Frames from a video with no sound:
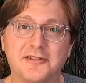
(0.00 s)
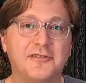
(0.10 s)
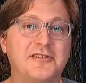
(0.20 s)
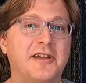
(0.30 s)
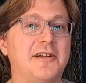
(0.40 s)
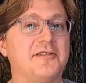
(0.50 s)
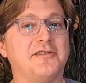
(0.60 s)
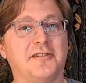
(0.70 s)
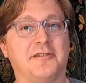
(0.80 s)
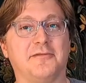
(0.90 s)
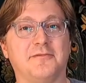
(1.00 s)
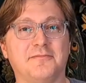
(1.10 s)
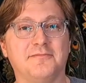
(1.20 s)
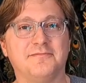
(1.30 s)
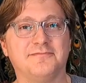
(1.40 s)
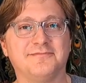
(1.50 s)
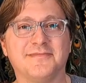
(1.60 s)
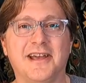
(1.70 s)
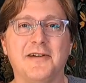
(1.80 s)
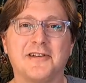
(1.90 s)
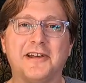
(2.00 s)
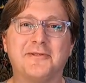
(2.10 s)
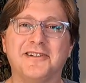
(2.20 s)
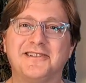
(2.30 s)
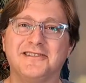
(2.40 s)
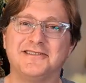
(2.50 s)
to the channel soon. Have a good one.